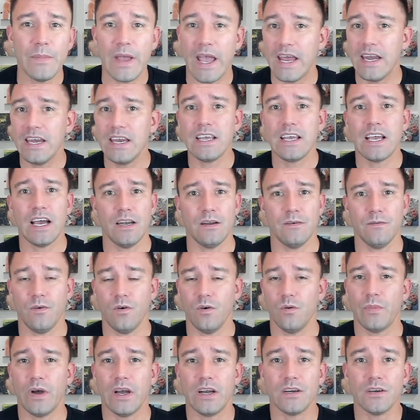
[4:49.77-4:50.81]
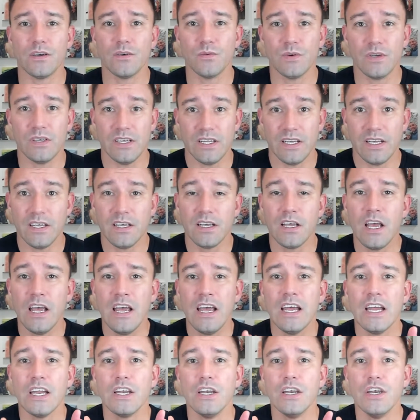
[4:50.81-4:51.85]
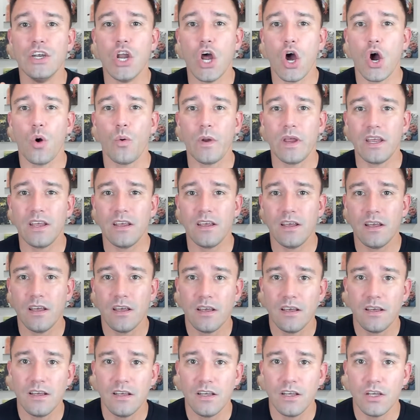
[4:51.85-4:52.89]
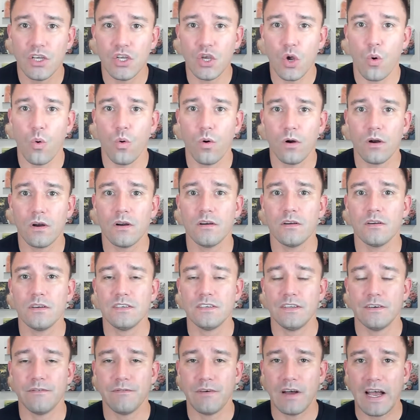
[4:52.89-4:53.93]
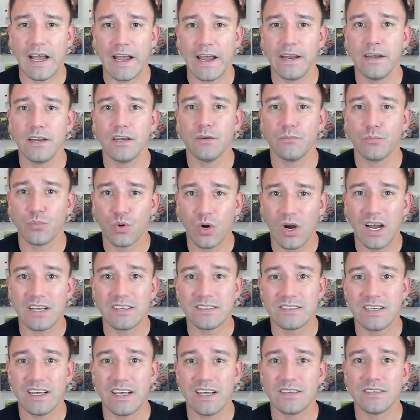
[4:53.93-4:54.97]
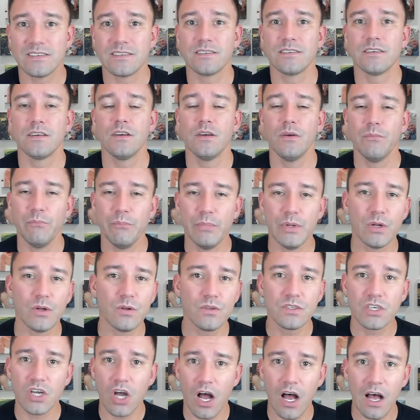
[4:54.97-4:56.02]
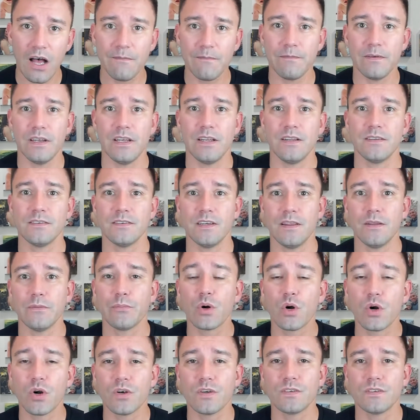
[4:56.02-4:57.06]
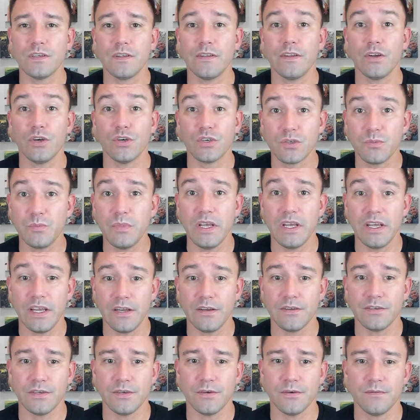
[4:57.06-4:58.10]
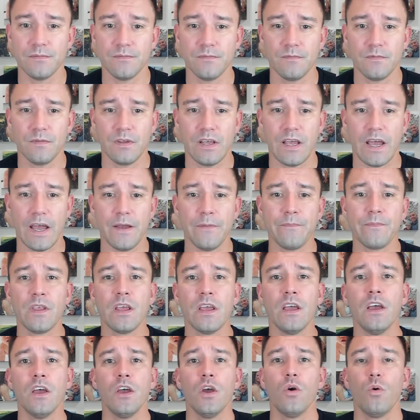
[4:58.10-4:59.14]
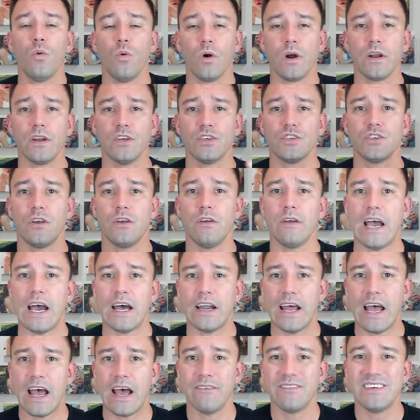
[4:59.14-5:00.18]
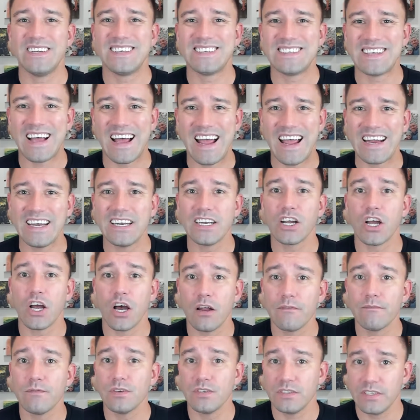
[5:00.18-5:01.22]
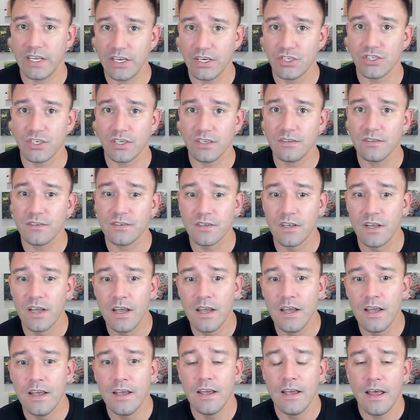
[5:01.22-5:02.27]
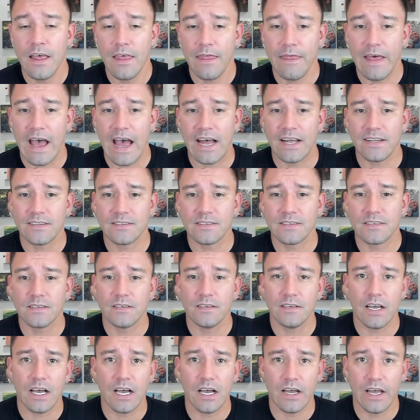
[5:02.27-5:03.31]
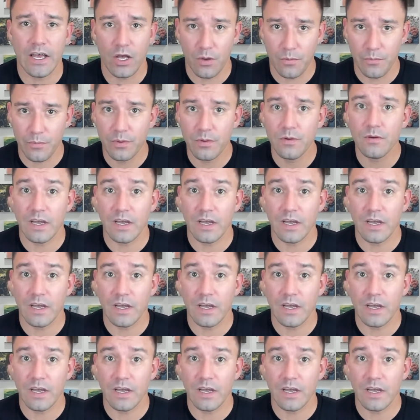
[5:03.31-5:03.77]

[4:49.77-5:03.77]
any kind of home buyer really, knowing your defined process builds confidence in the person that you're speaking to, okay? We're going to show you how to have designed conversations that help,